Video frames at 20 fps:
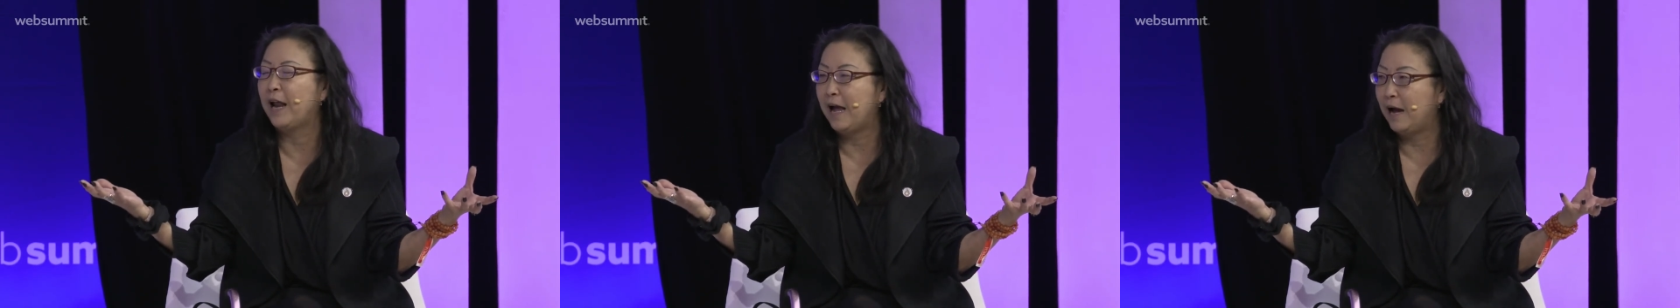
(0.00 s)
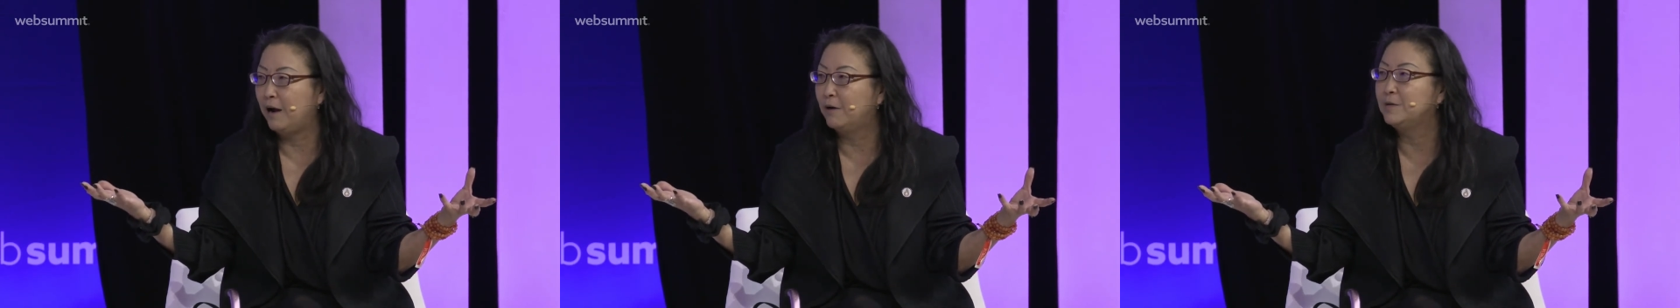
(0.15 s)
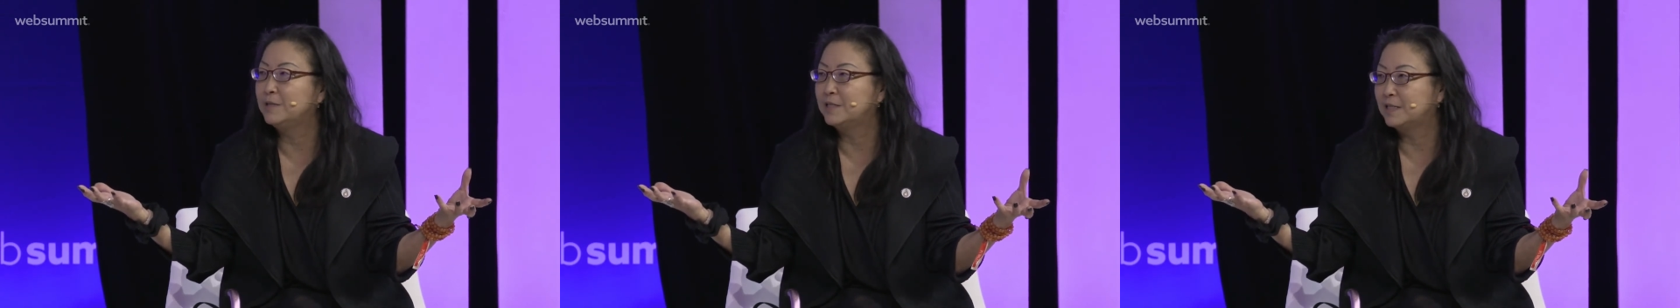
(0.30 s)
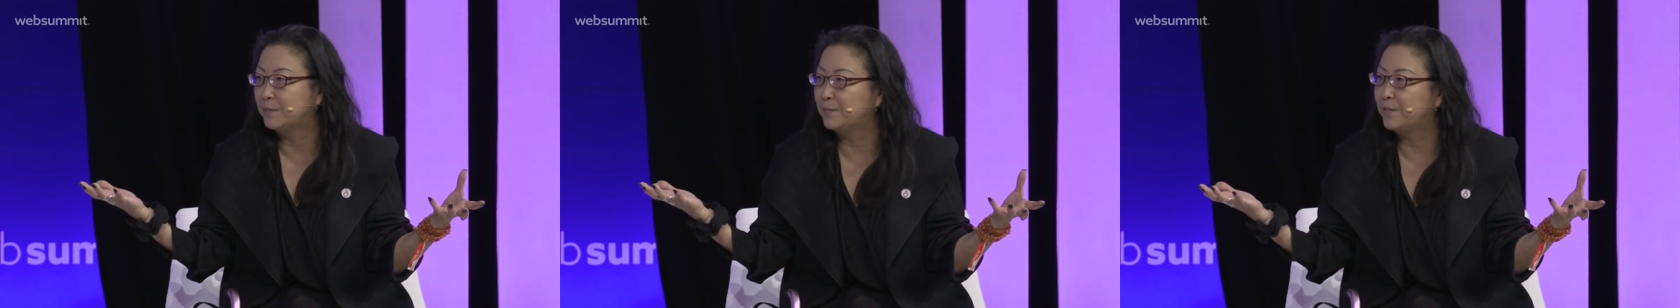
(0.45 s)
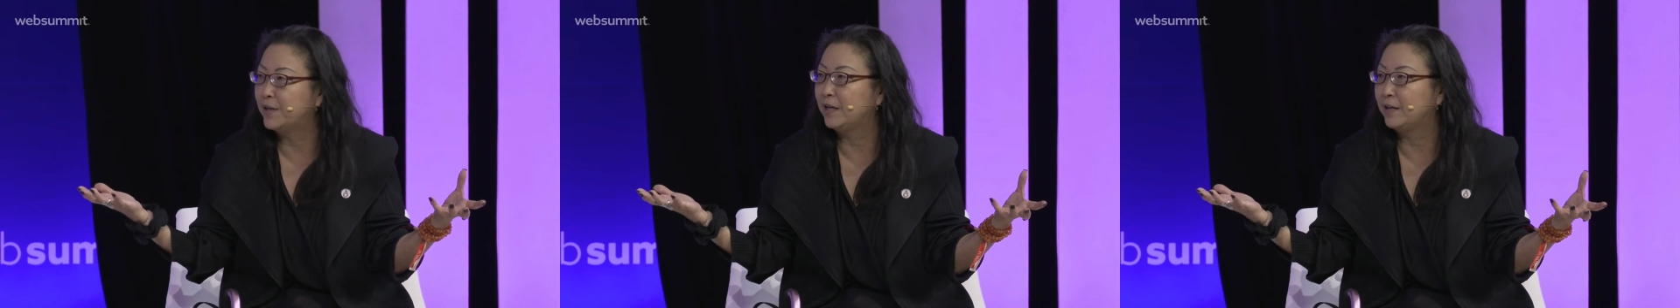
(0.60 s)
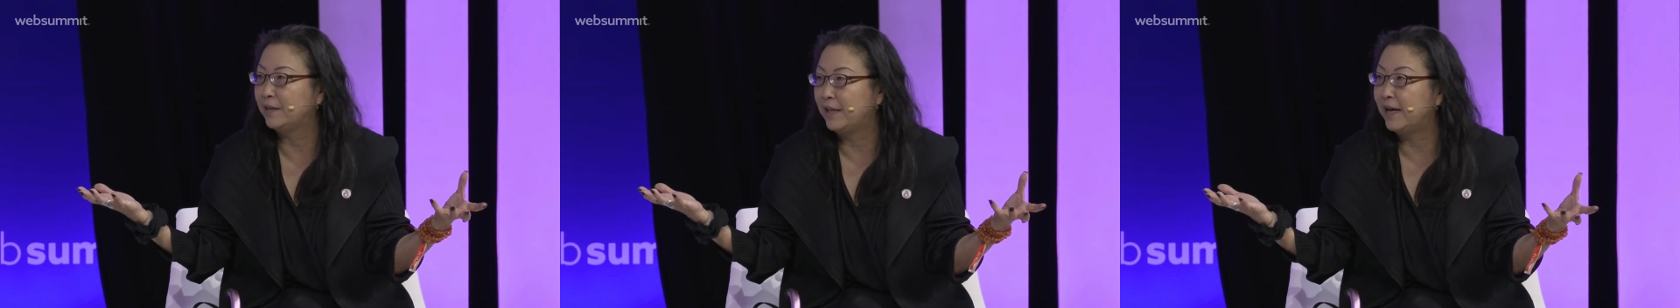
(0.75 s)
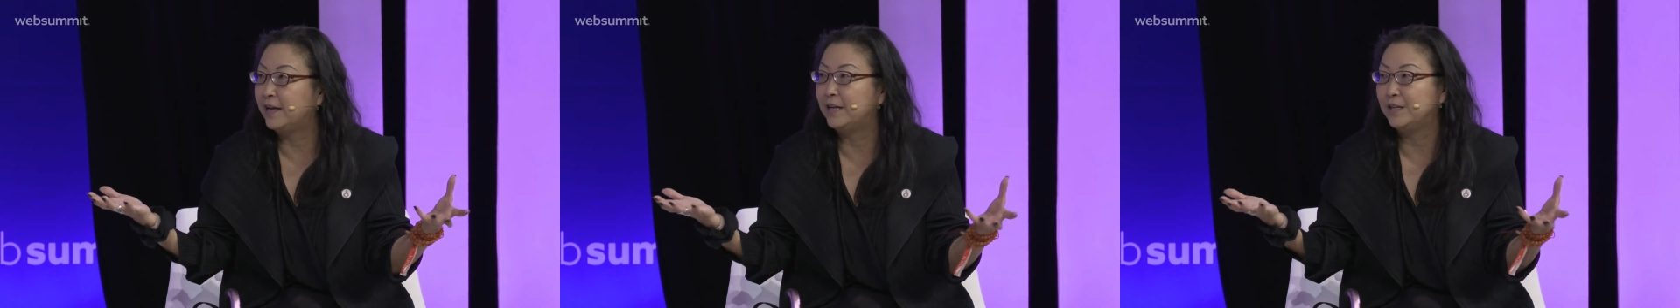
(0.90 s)
out something
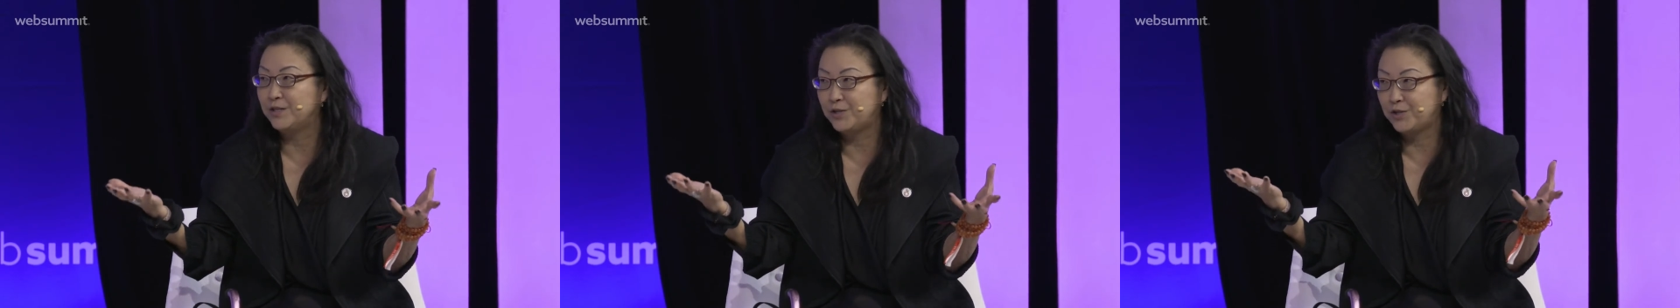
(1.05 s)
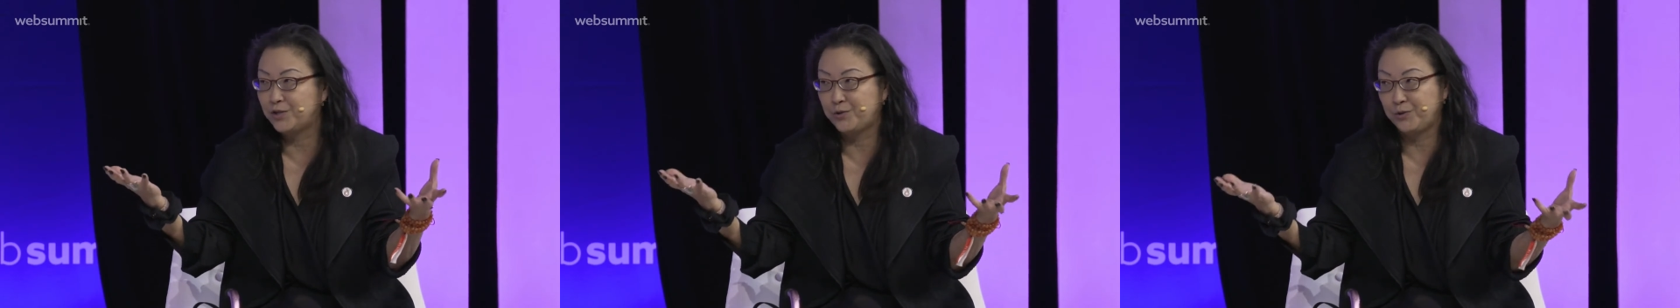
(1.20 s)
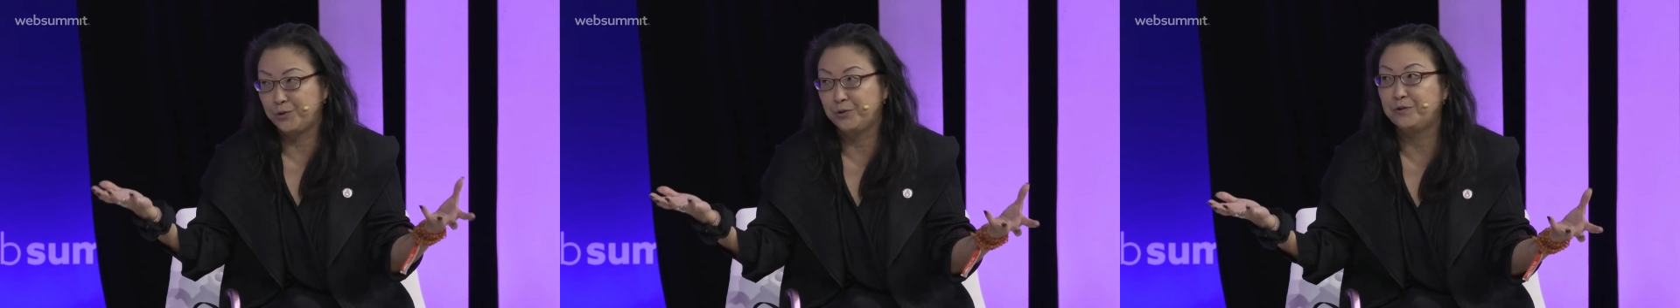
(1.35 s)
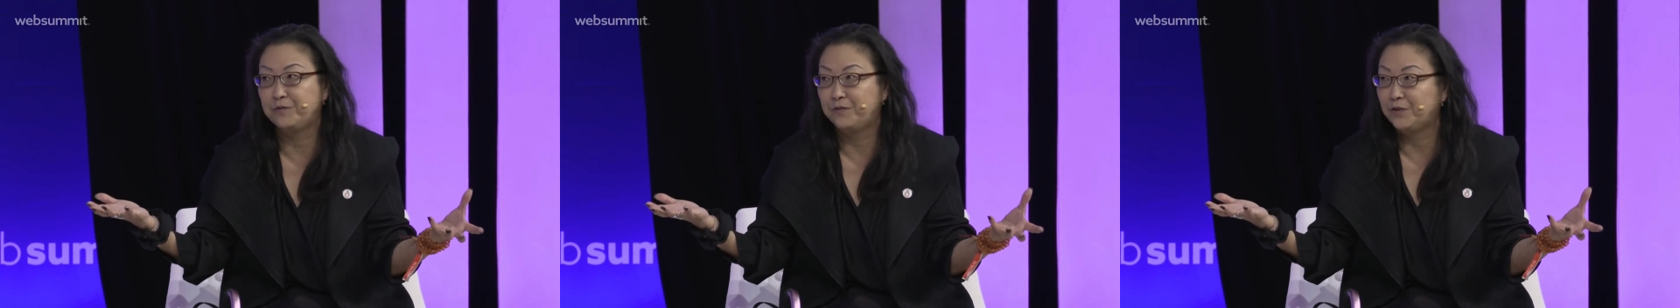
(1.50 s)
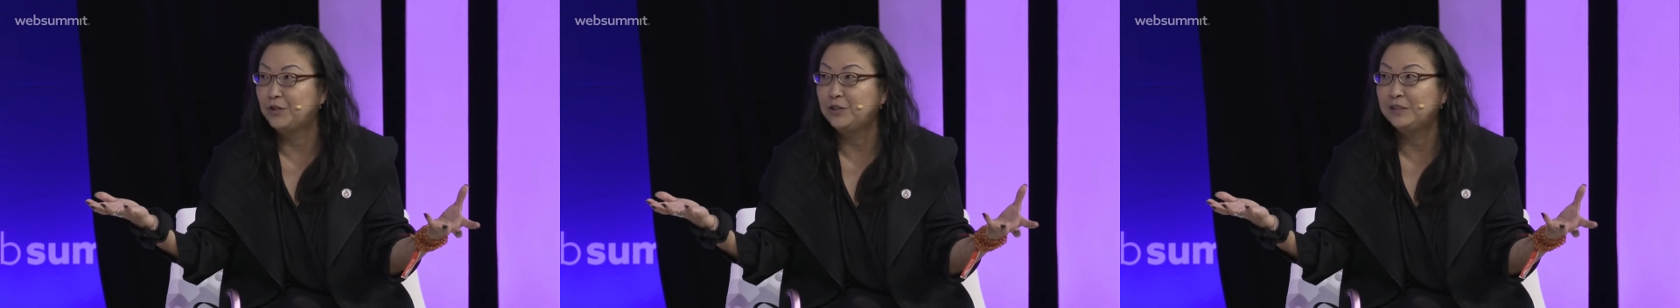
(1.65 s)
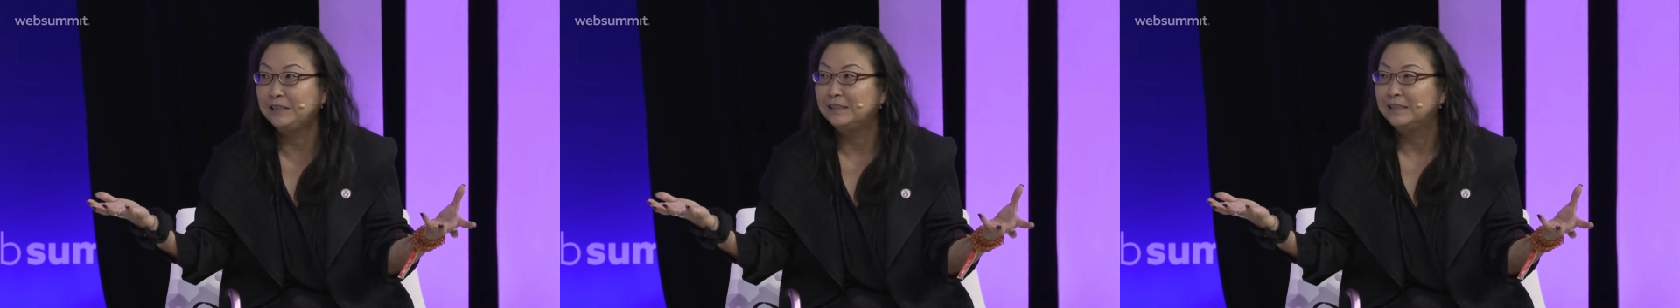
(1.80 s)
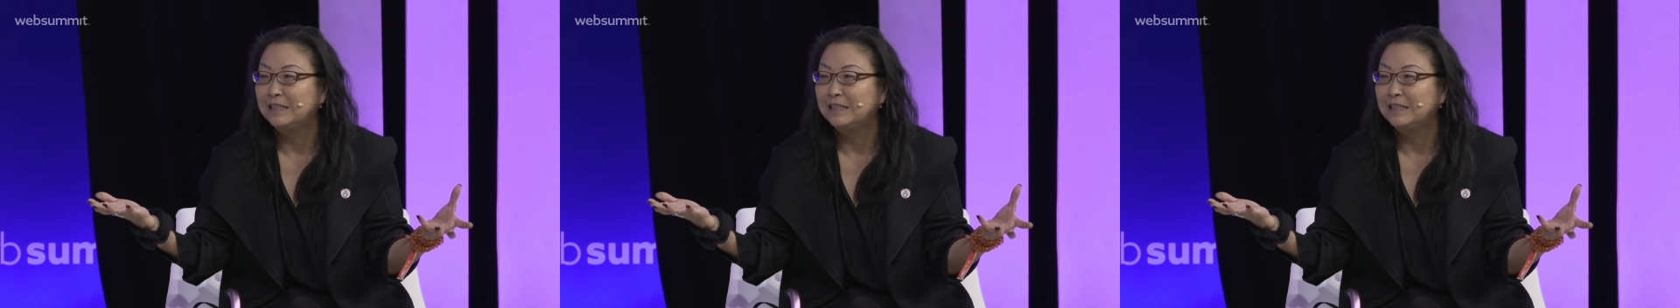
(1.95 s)
that is truthful